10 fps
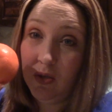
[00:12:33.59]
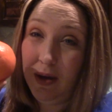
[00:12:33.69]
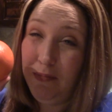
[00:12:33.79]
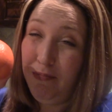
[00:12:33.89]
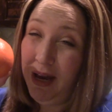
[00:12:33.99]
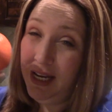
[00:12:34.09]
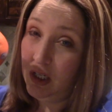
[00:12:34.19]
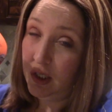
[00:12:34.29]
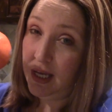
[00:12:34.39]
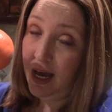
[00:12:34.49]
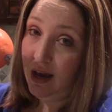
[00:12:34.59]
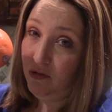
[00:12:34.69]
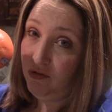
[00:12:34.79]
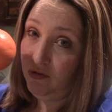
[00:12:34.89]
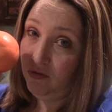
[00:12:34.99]
I might just
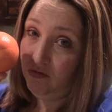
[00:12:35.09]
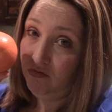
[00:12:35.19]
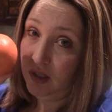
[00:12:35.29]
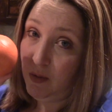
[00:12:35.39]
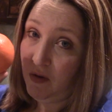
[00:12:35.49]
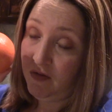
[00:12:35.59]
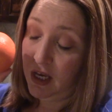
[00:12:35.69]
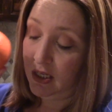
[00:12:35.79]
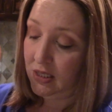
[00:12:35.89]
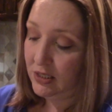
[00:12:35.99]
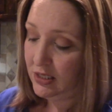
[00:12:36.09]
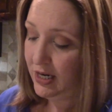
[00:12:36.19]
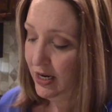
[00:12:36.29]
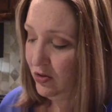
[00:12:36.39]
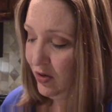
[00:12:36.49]
have some of this
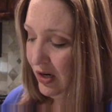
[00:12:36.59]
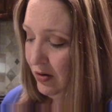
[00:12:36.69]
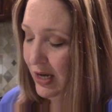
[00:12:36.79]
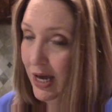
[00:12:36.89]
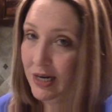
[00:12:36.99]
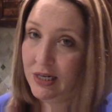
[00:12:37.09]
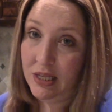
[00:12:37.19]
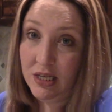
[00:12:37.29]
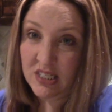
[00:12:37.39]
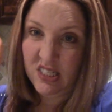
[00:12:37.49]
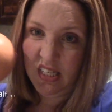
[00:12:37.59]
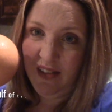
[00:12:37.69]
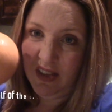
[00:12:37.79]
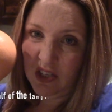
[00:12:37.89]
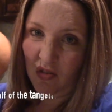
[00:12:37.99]
instead, so I don't cut into this and
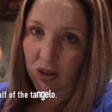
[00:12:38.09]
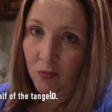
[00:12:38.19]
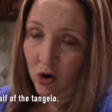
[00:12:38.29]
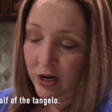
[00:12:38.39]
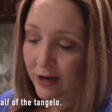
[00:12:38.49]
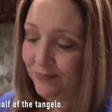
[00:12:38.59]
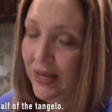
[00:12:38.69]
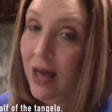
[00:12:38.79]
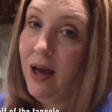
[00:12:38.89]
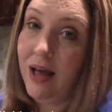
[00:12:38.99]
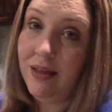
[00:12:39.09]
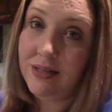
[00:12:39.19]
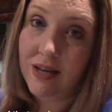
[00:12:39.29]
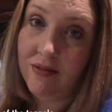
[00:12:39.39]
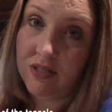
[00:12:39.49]
save this for the morning. I like
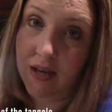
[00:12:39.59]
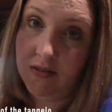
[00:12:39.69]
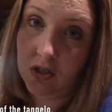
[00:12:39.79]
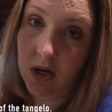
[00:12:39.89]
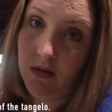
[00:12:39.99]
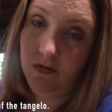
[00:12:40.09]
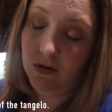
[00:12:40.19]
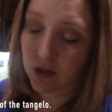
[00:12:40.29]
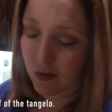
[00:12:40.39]
to have sliced grapefruit in the